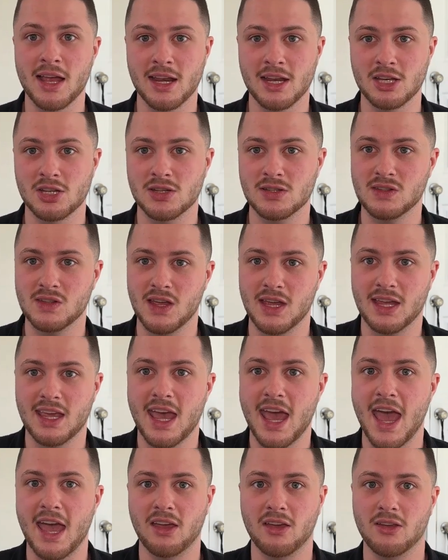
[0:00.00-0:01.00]
and just like
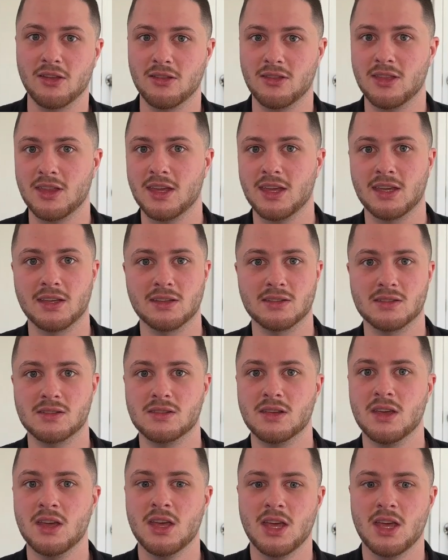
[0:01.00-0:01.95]
hacking things